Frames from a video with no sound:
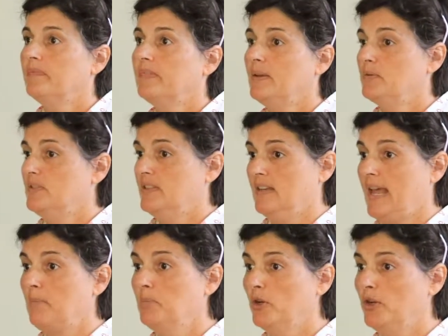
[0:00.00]
there was the
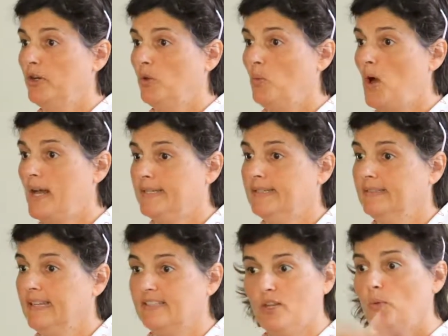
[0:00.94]
name Muriel White in
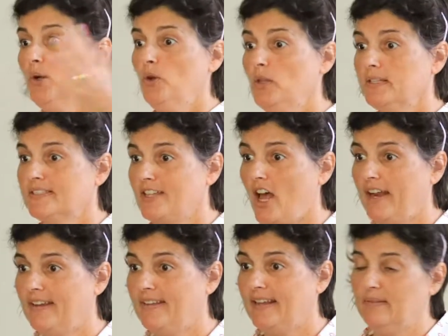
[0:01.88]
there. So we're all
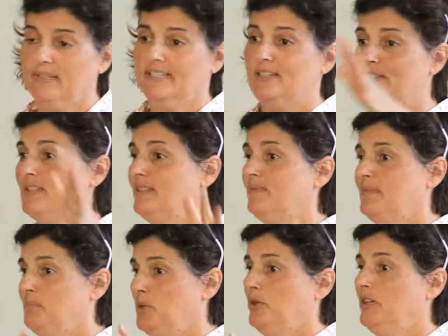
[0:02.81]
excited that this is
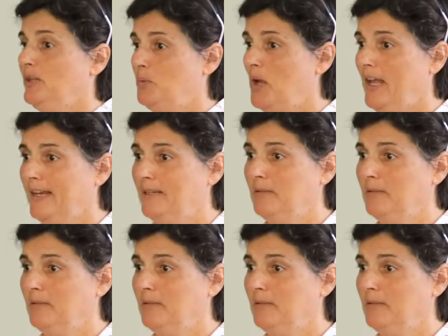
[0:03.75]
Muriel White,